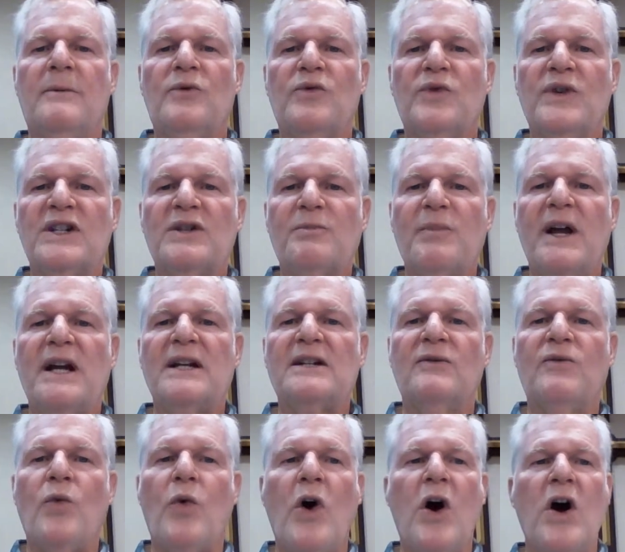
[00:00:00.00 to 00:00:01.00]

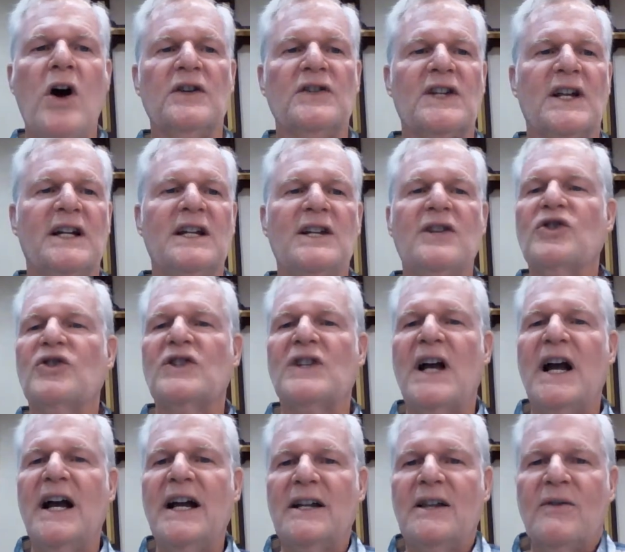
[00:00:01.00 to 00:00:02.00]
respective walls on either
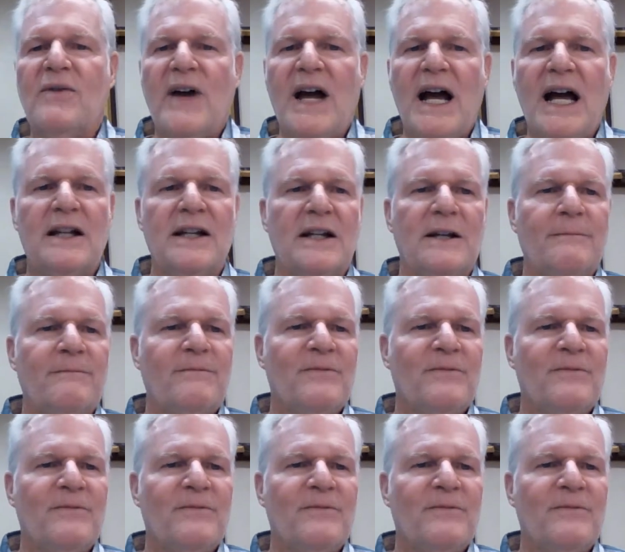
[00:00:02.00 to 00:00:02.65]
side of the valley.